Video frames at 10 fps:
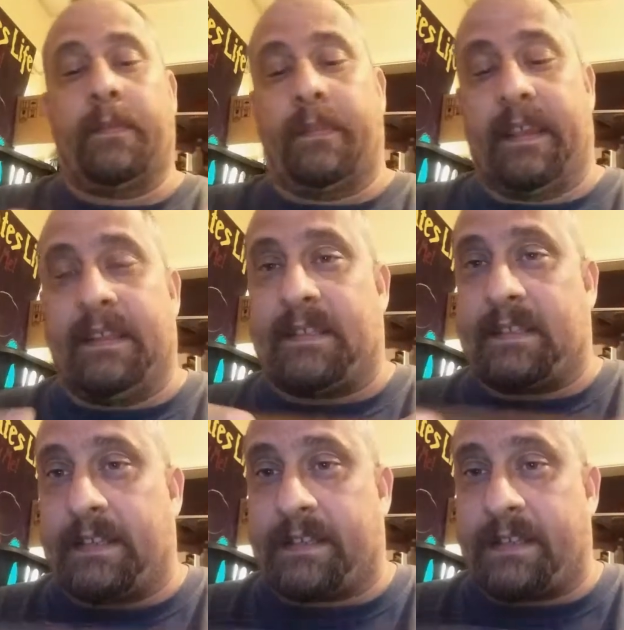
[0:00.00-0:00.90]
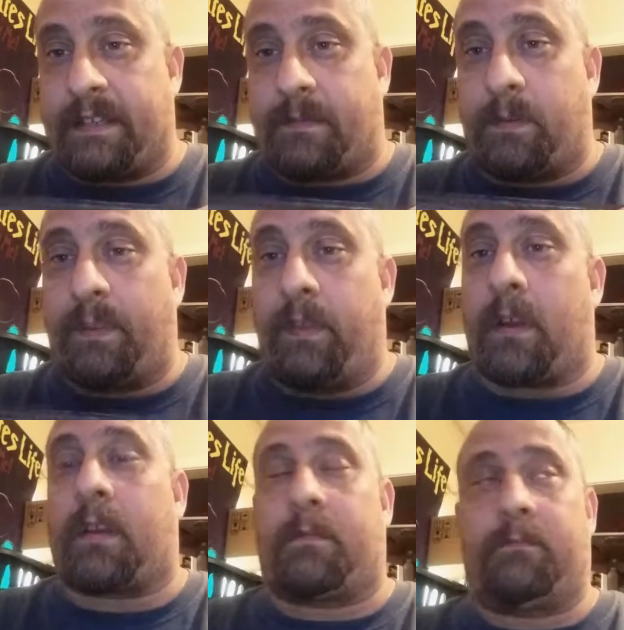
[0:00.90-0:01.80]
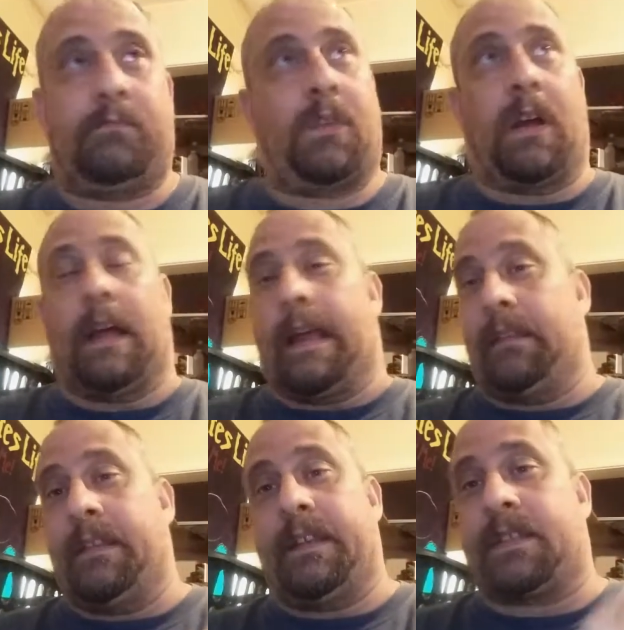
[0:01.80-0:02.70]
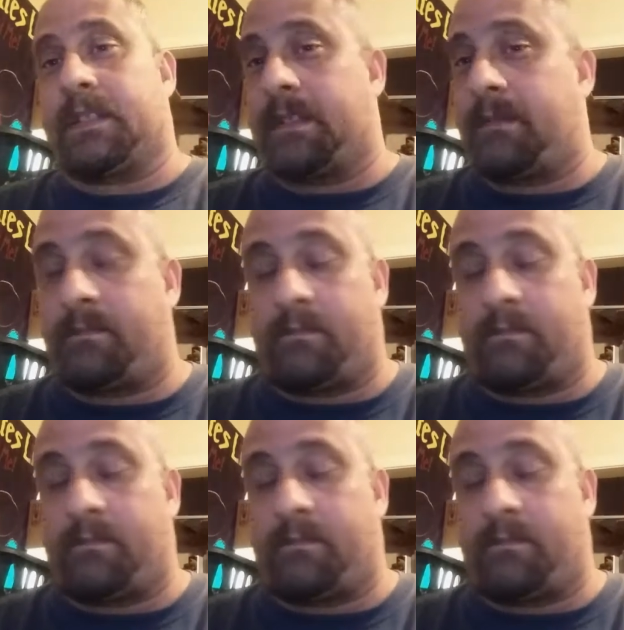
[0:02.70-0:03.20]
these stitches would look at least